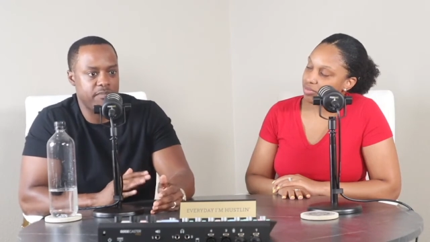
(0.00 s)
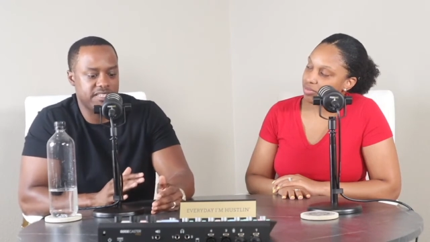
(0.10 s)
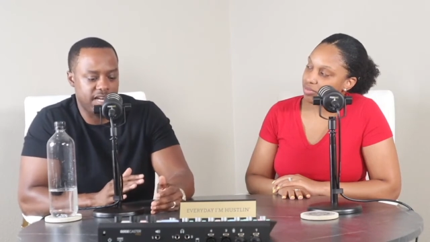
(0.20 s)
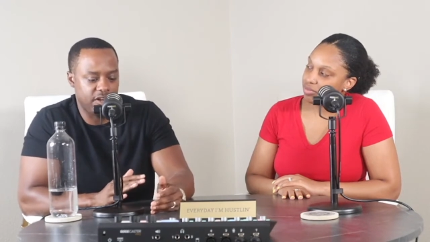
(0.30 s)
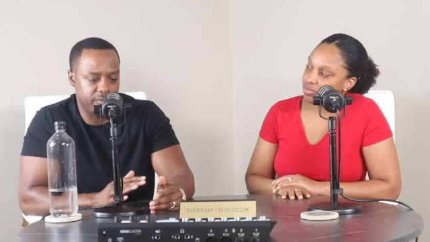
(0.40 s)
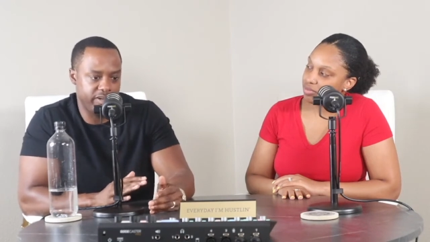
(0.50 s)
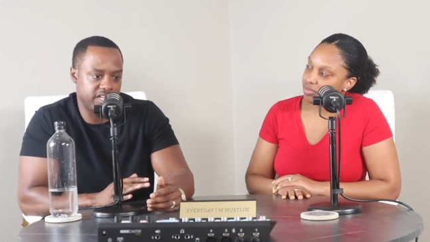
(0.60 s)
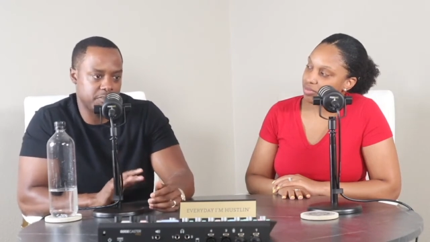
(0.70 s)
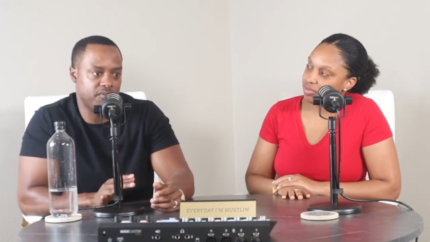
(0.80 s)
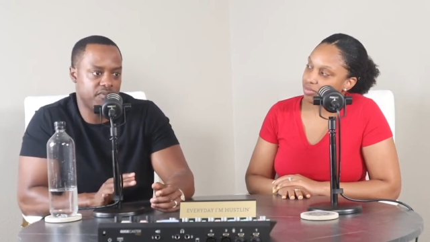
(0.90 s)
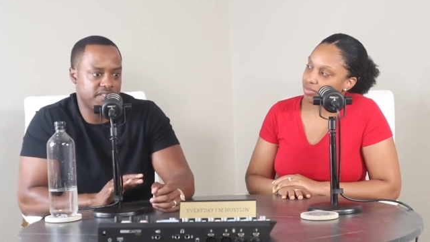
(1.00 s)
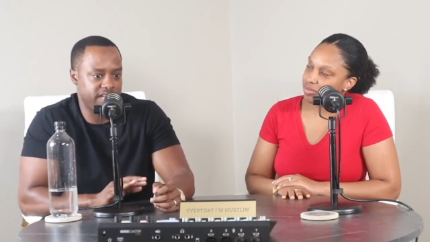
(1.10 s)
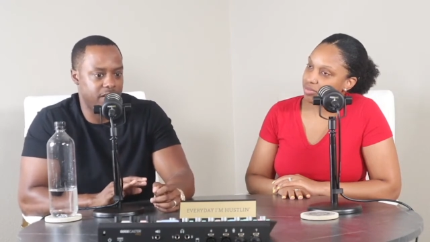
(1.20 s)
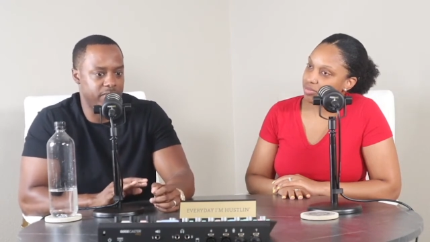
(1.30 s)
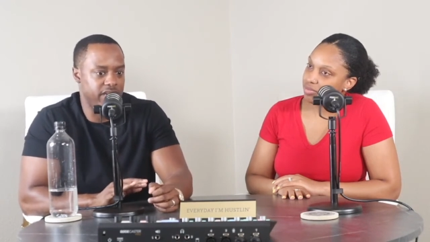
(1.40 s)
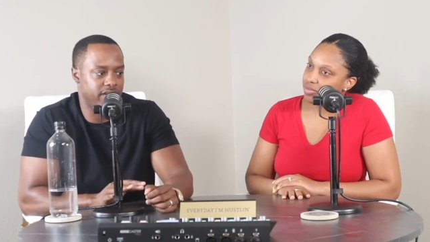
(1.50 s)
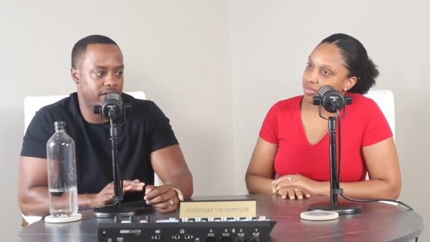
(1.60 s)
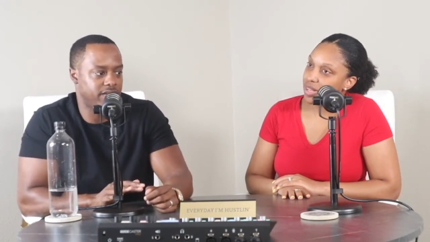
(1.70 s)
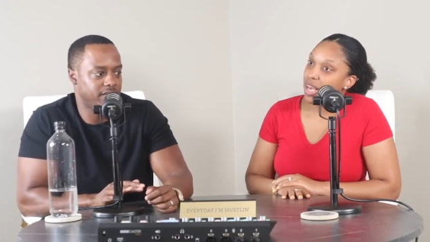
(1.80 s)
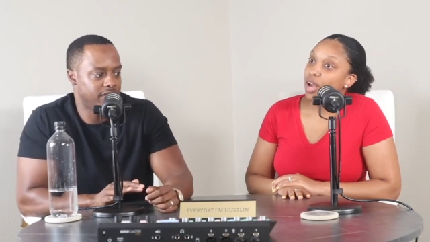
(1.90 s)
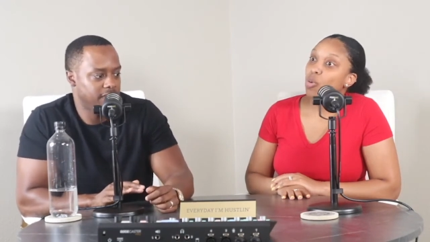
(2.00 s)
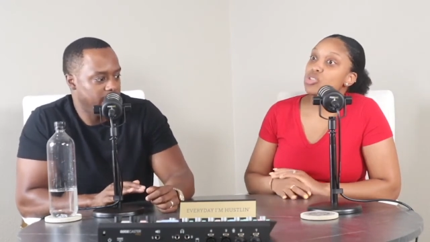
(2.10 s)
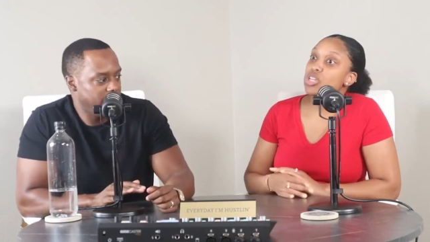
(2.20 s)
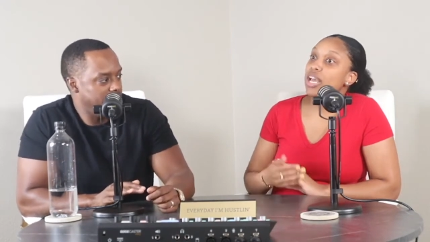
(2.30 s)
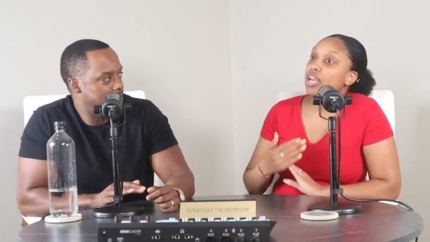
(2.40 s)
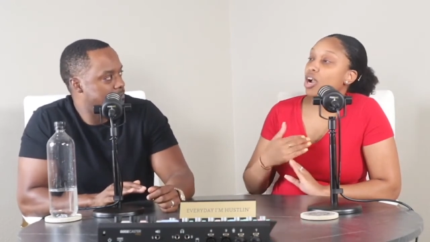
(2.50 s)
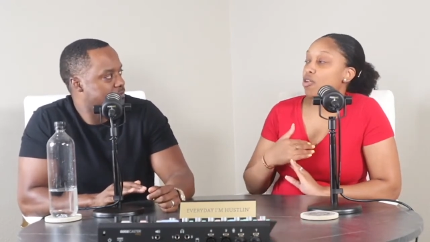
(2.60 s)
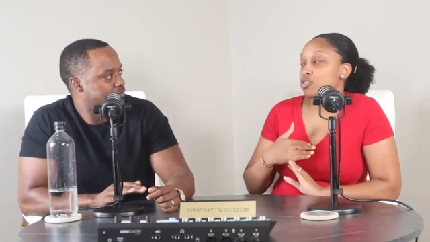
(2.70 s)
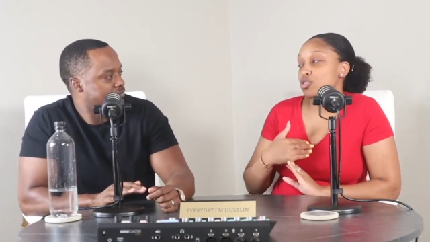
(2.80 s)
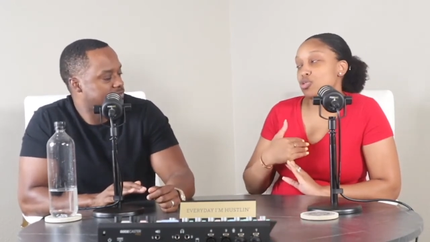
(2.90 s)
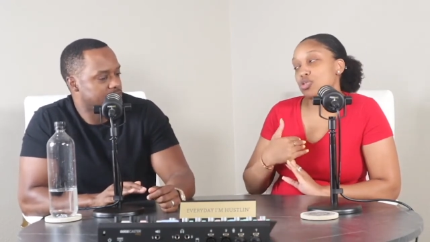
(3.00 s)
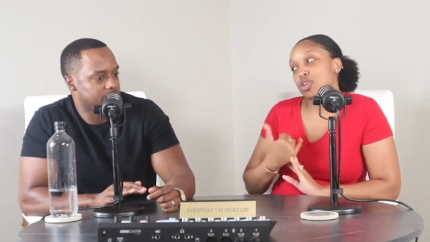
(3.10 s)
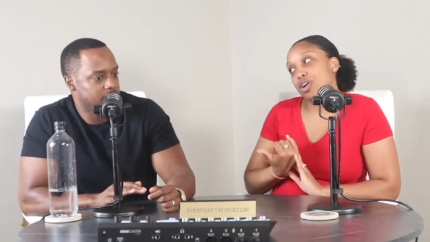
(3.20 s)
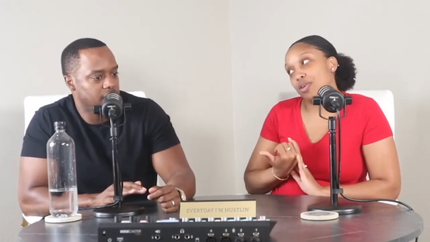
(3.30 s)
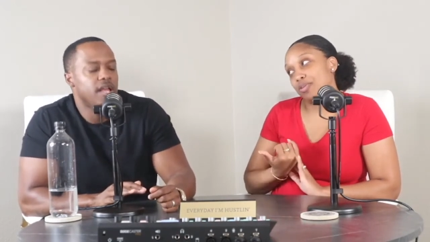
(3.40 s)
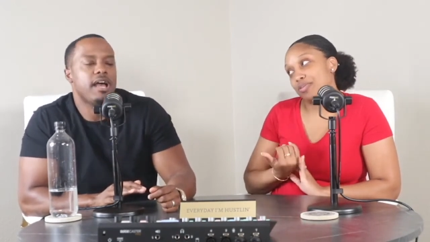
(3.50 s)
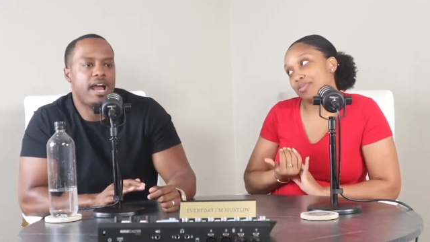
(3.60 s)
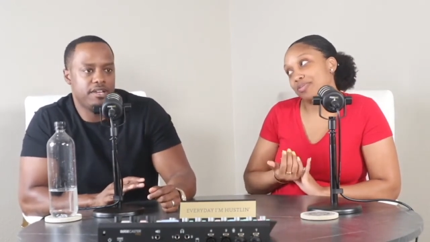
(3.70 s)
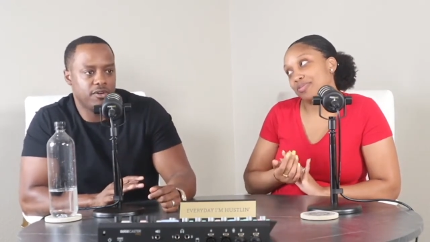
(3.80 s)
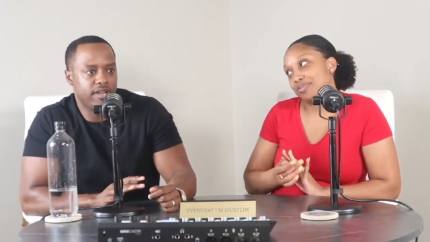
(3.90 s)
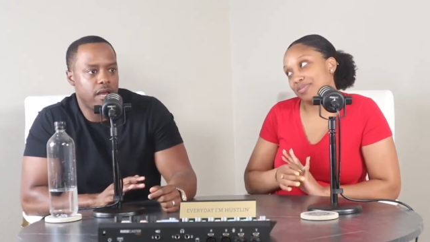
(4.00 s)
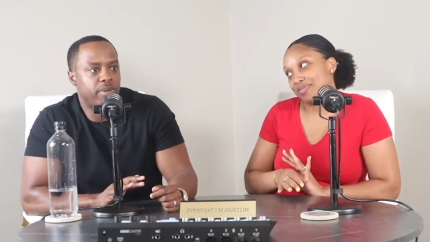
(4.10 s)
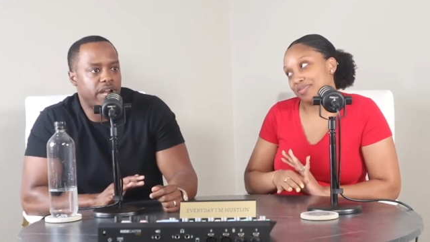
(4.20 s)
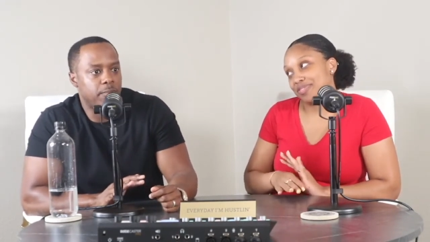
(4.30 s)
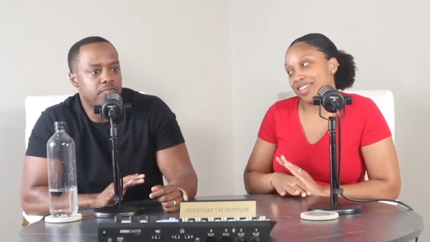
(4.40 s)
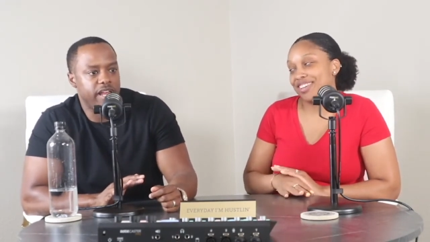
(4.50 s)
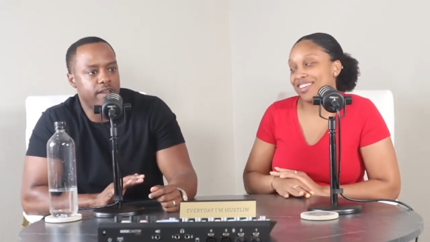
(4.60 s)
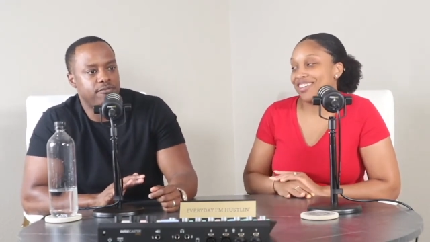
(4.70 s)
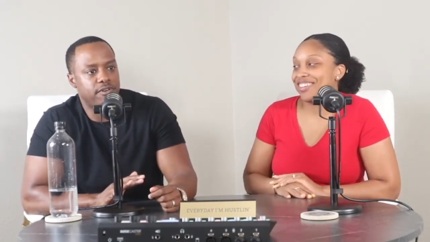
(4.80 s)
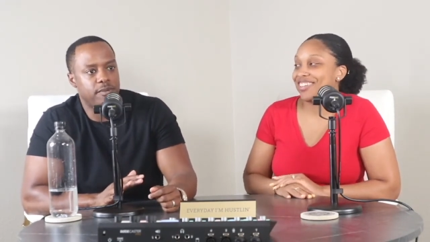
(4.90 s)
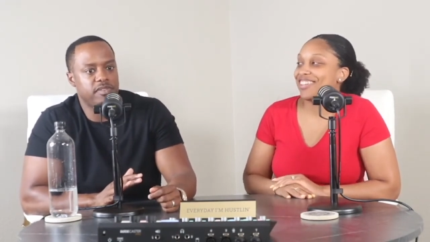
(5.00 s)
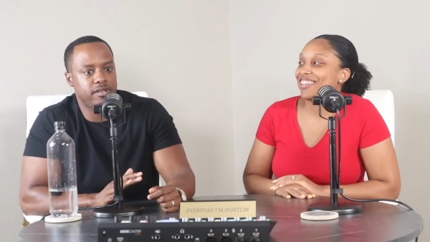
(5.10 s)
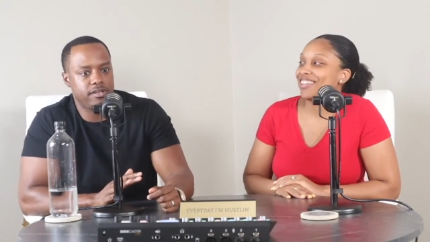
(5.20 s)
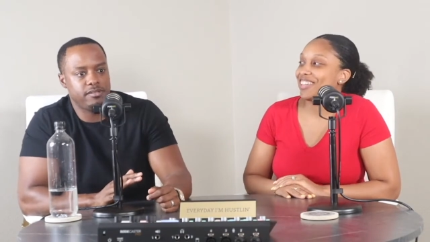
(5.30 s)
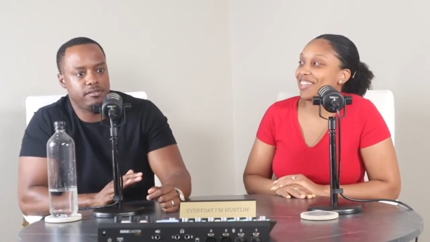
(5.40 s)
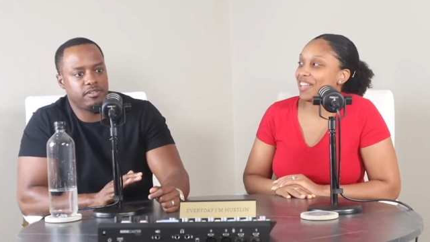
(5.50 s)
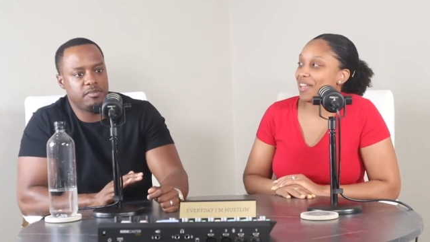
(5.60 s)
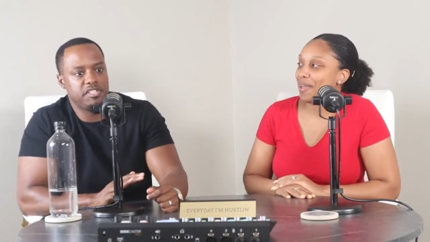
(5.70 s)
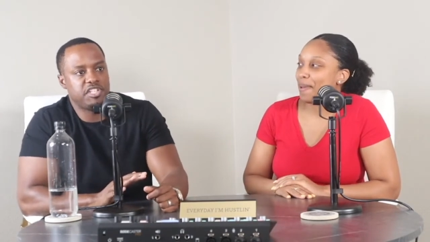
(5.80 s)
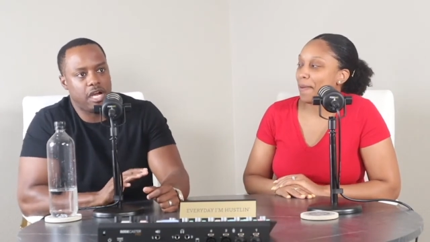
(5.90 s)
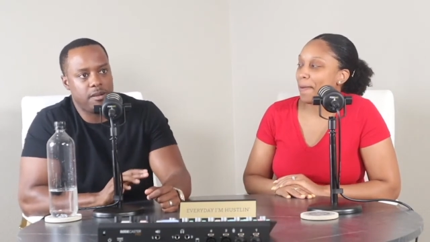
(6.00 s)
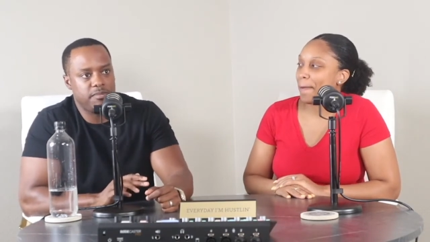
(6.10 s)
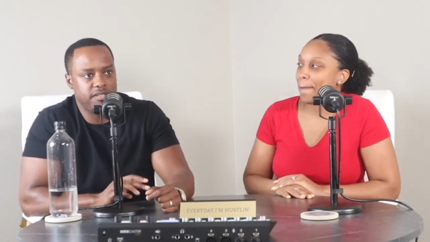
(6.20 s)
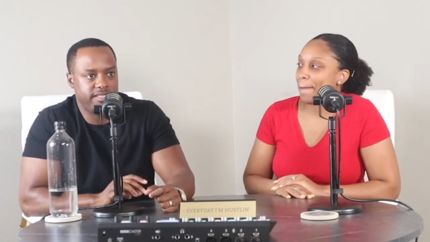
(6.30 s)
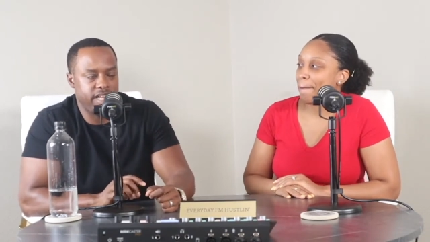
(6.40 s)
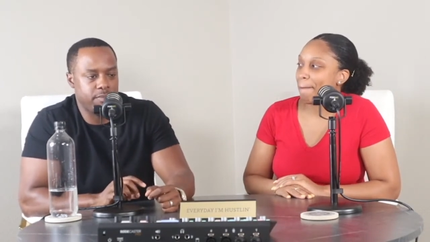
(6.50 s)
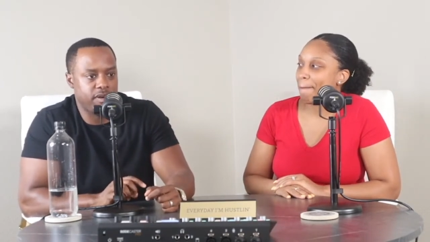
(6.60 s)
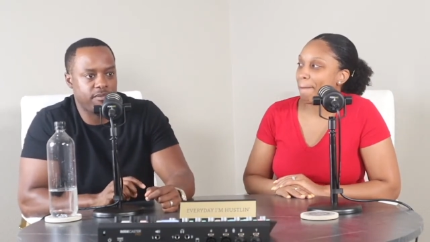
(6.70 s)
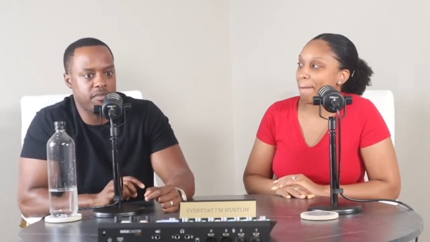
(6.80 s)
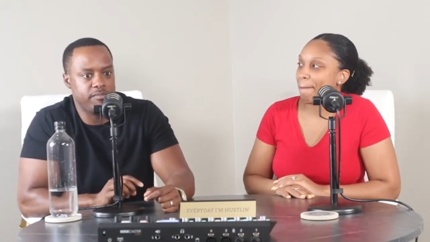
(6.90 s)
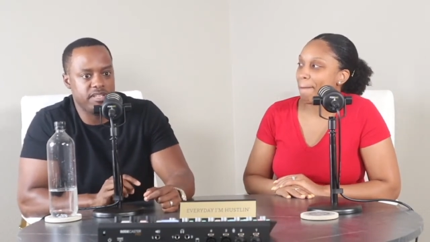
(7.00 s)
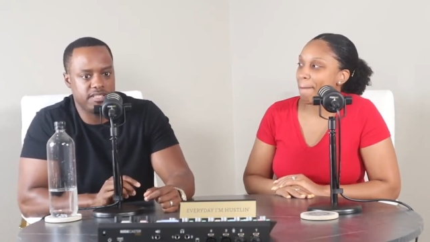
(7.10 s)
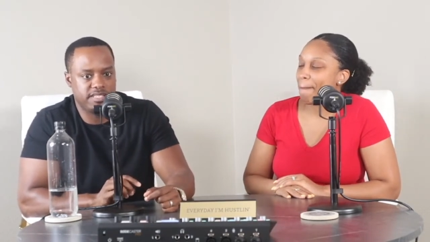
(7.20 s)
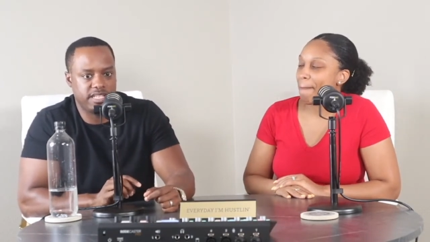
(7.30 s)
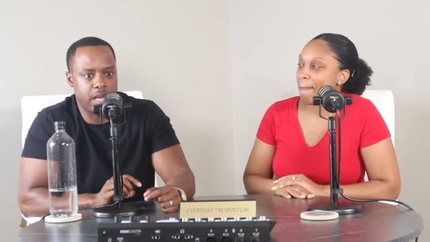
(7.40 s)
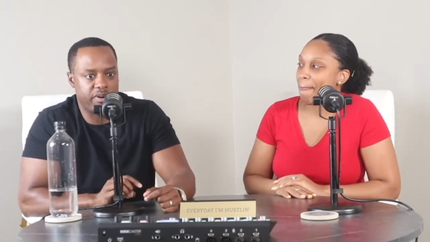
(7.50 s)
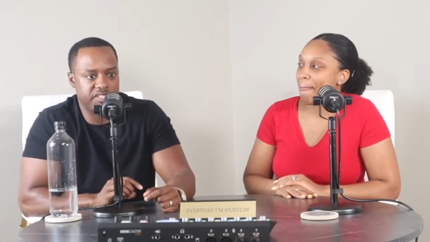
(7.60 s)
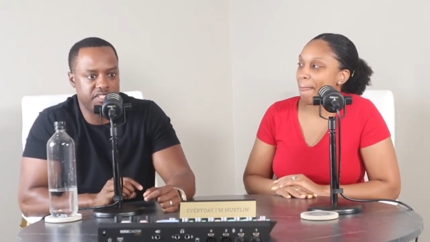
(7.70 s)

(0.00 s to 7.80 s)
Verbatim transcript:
Speaker 1: out on because both of us can't be there.
Speaker 2: Which I and encourage you to go.
Speaker 1: I know that, but I'm and from the from the job standpoint, from the business standpoint, it's just